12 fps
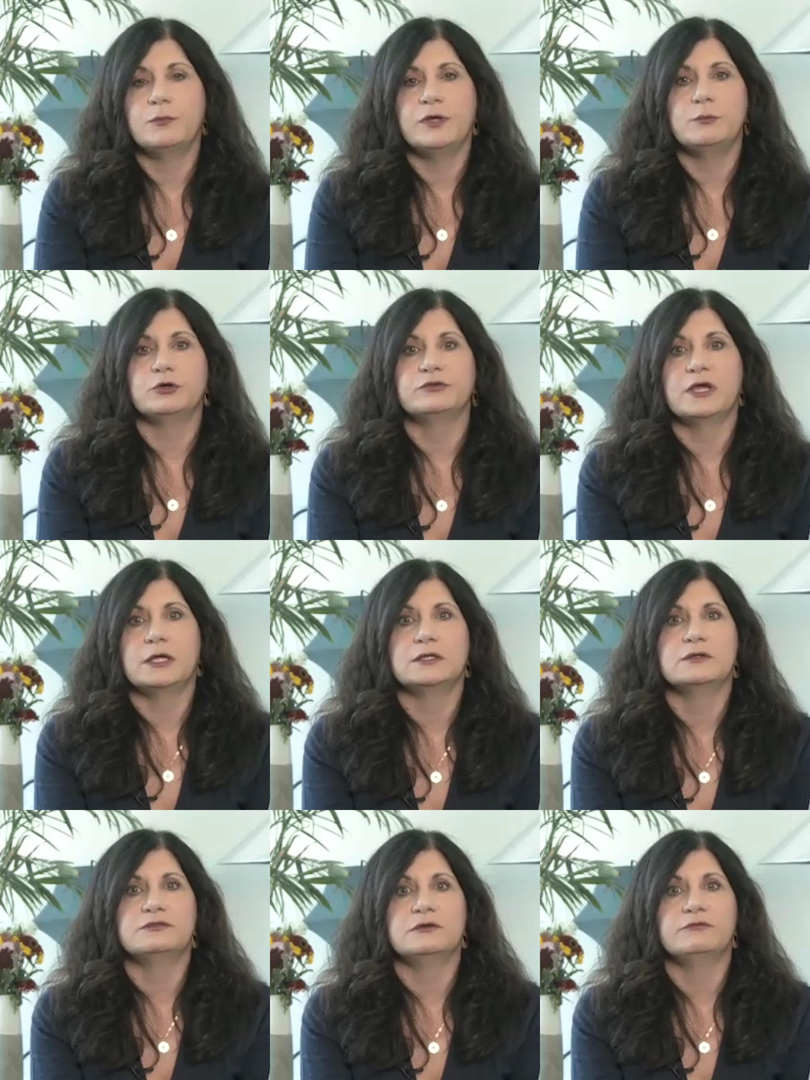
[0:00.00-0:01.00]
people are
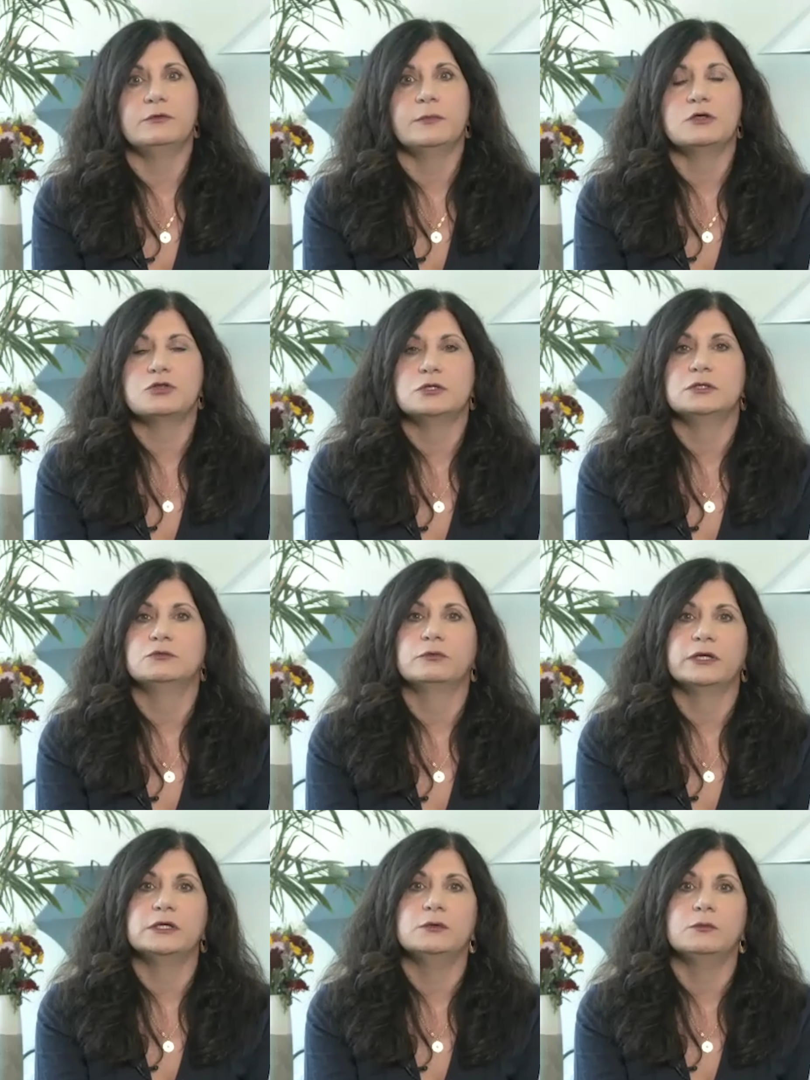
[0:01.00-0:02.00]
taking this information and
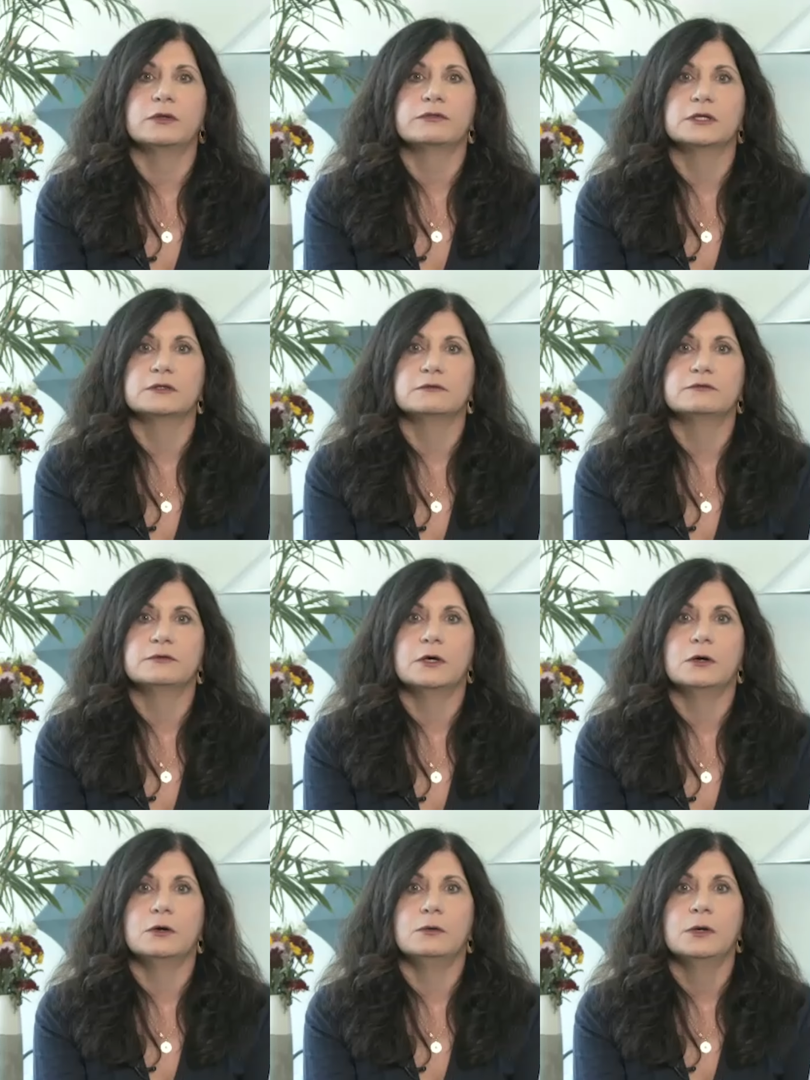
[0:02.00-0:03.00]
running with it.
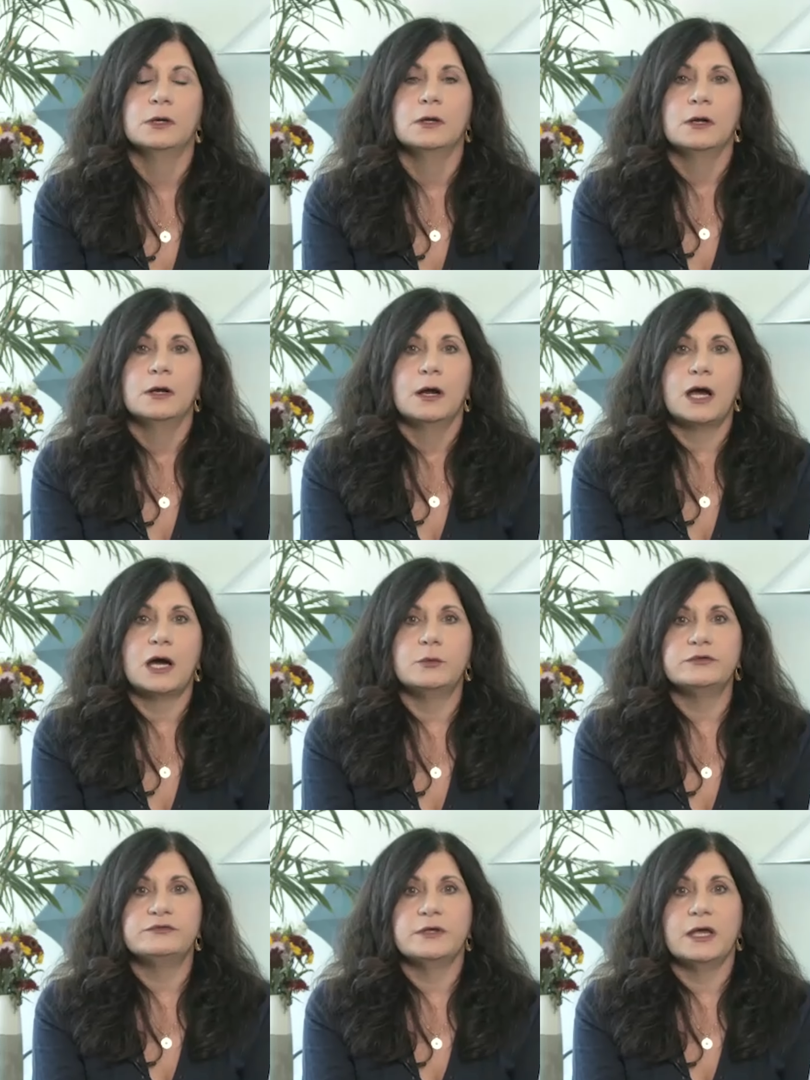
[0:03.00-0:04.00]
So I
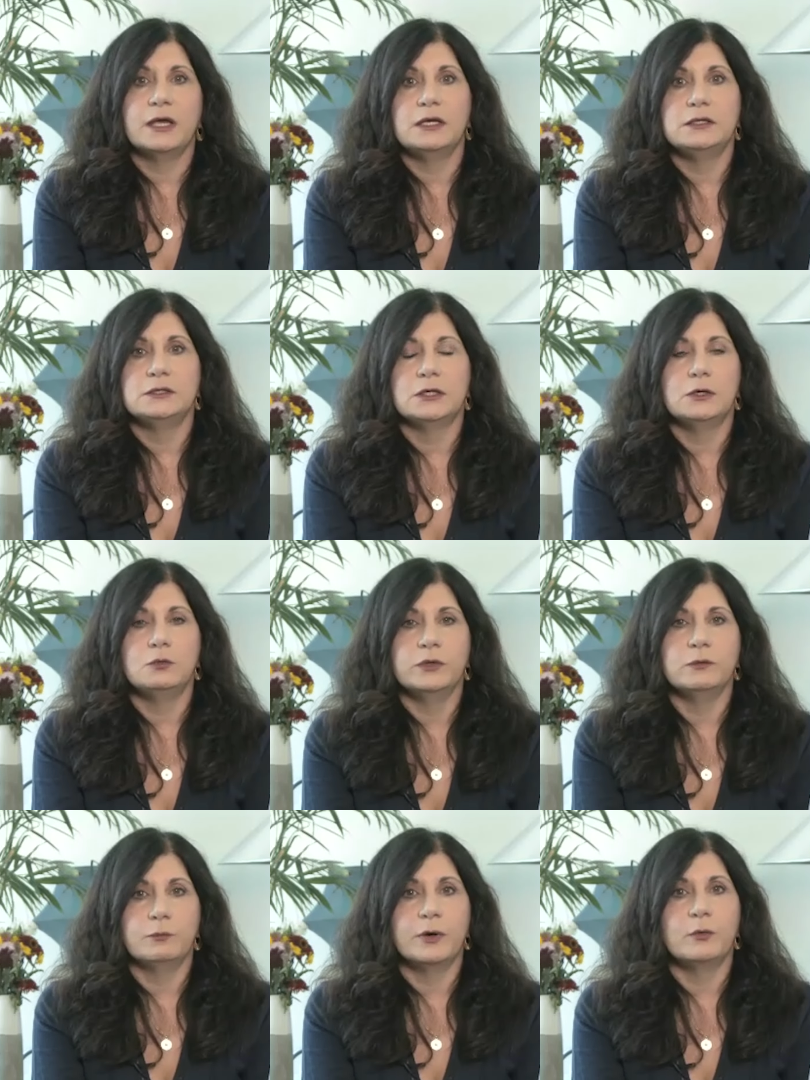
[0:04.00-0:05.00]
would say,
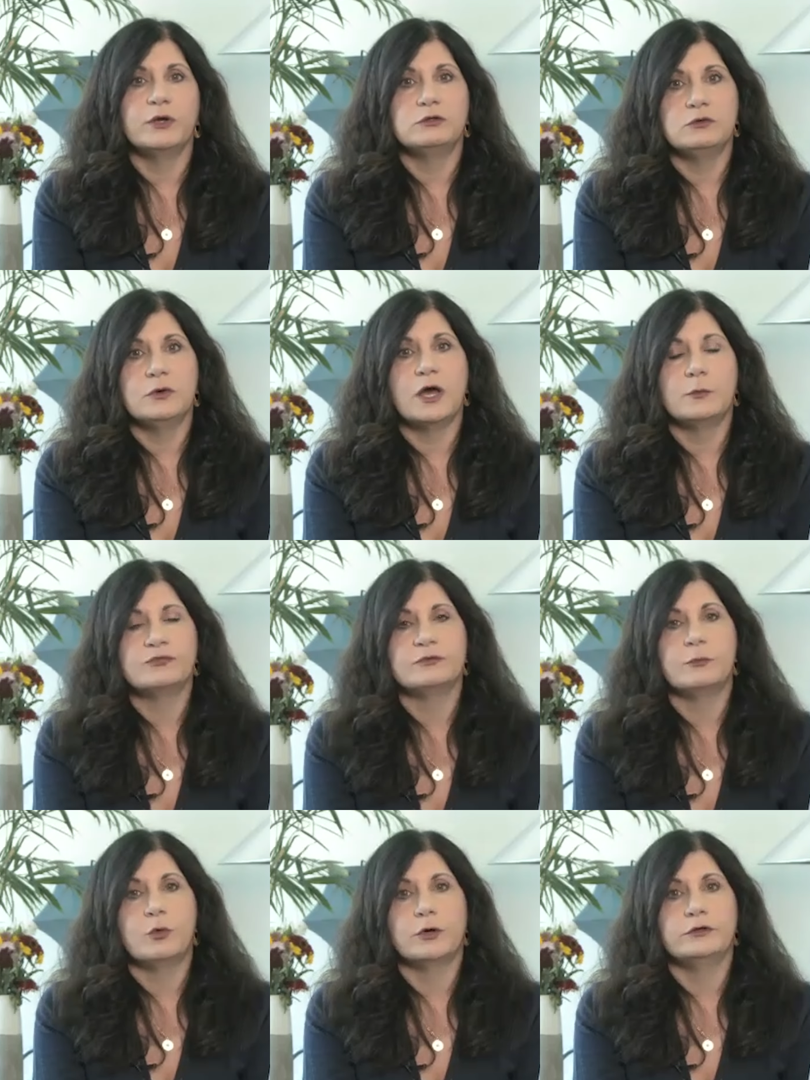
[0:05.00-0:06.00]
we do help
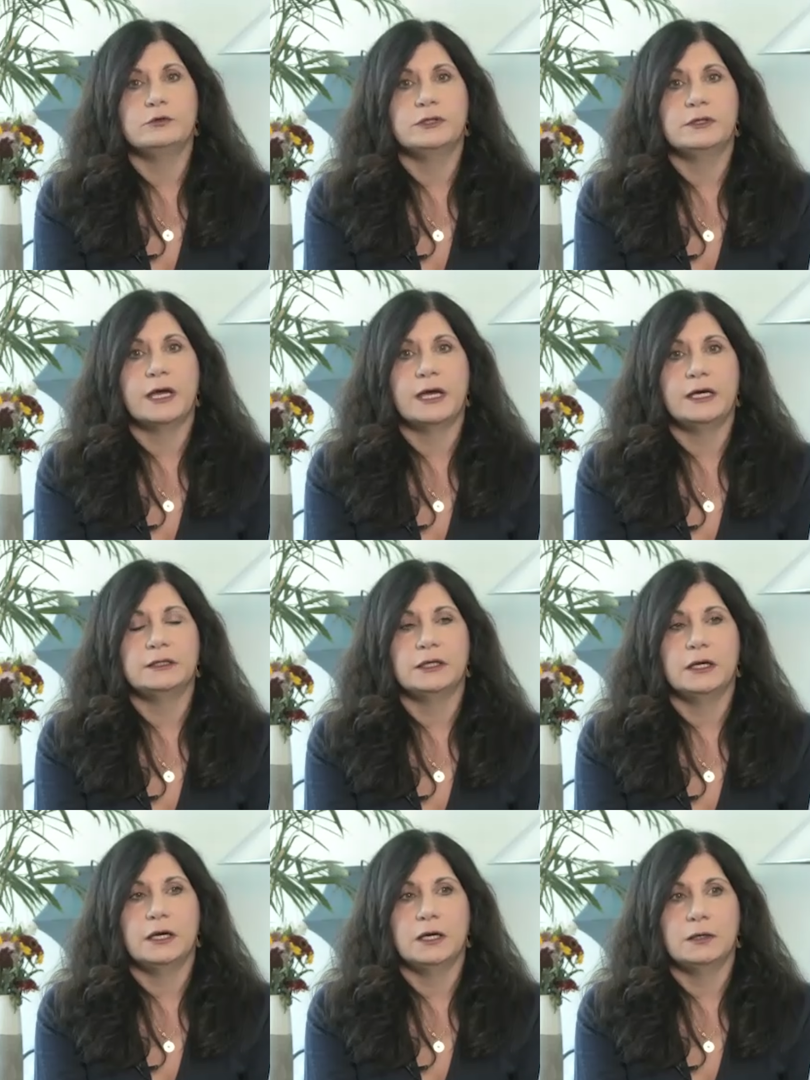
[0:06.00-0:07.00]
support you in that.
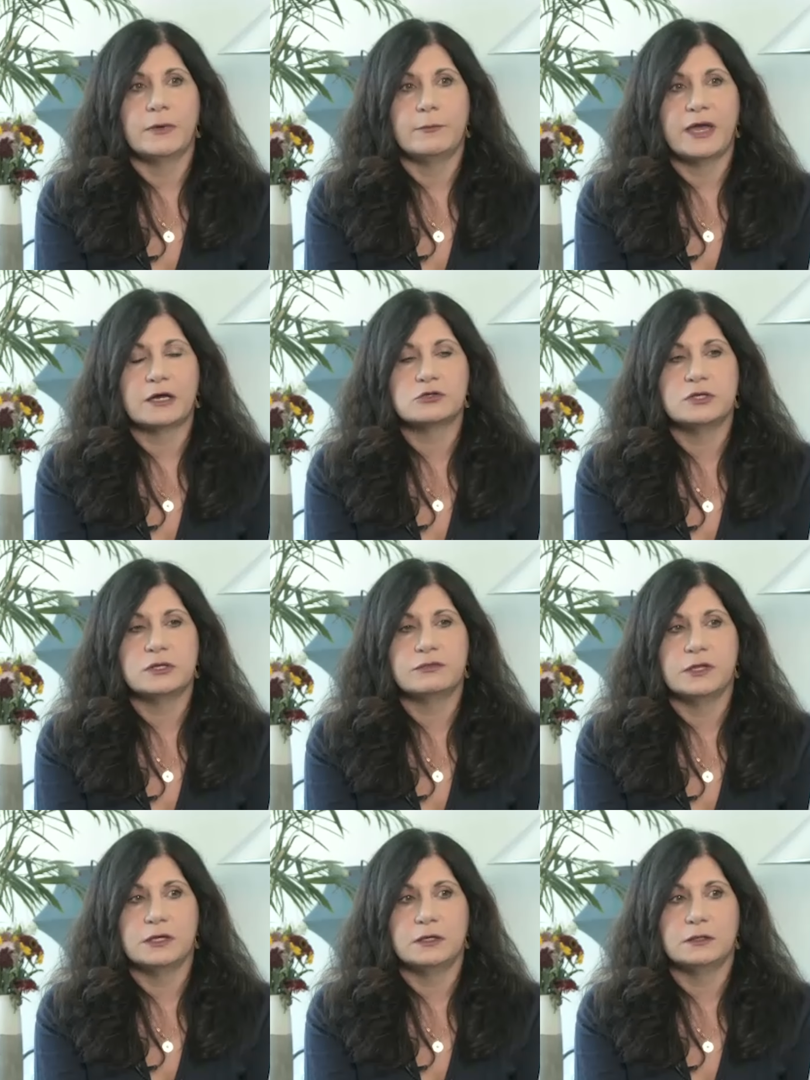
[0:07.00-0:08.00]
I'm actually
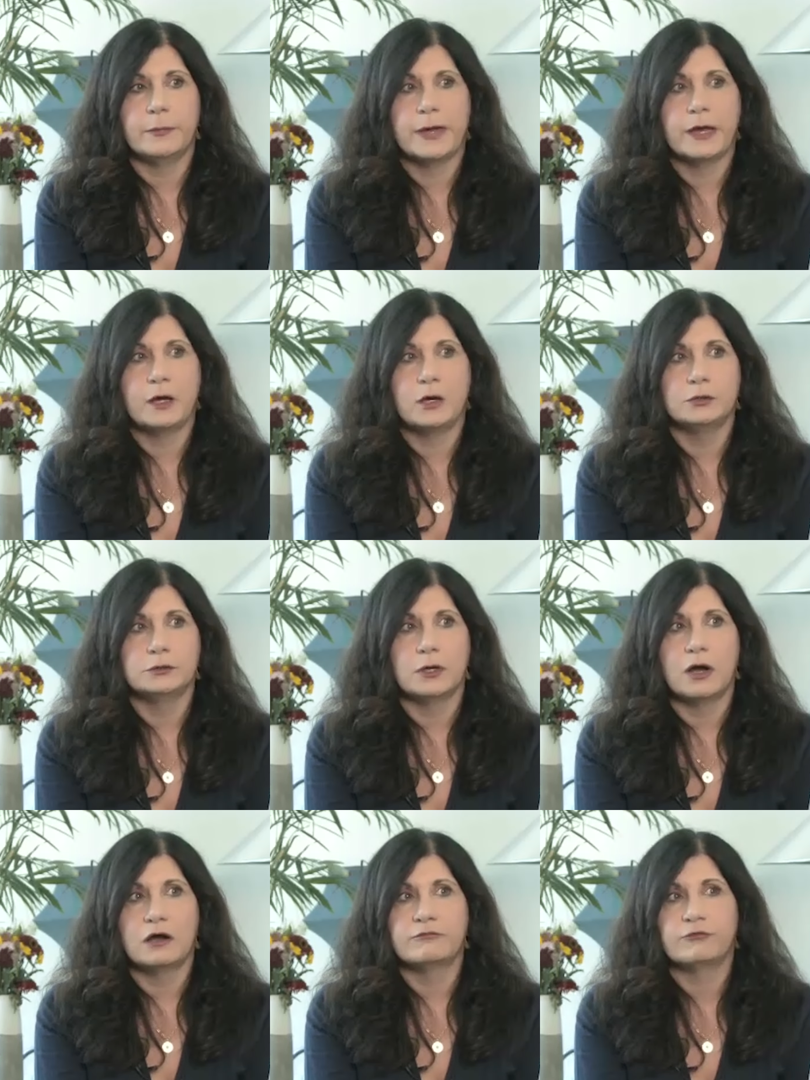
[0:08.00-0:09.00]
thinking about
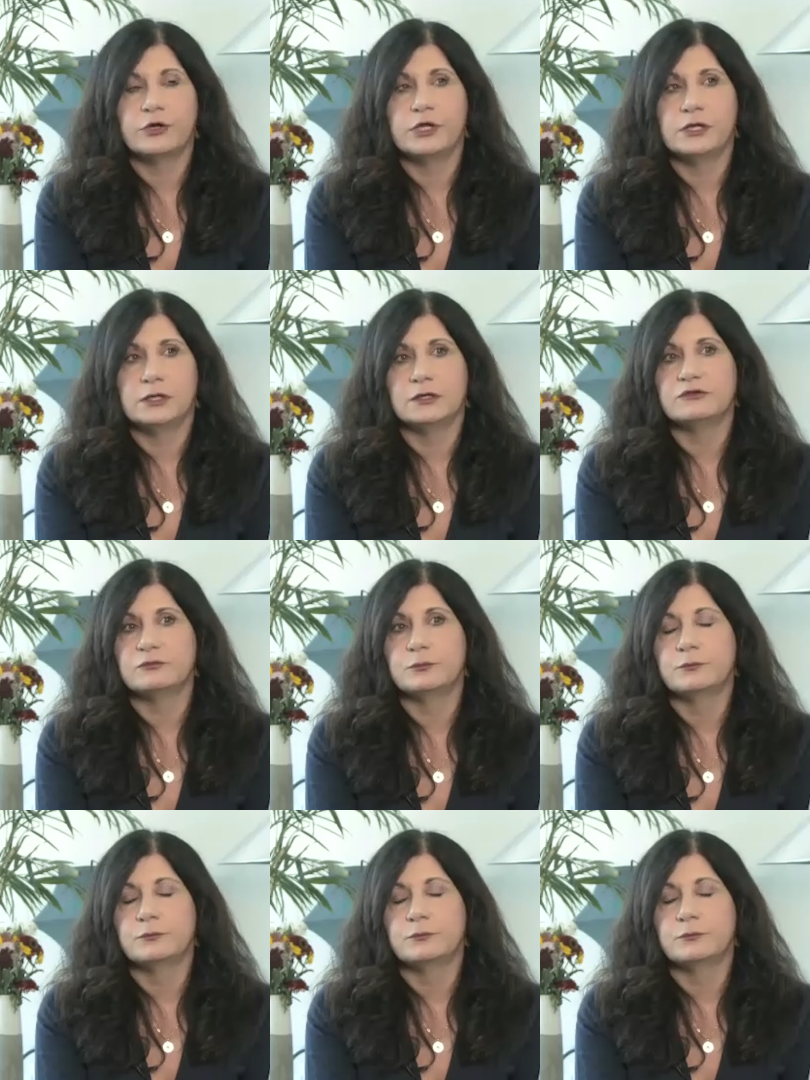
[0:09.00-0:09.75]
offering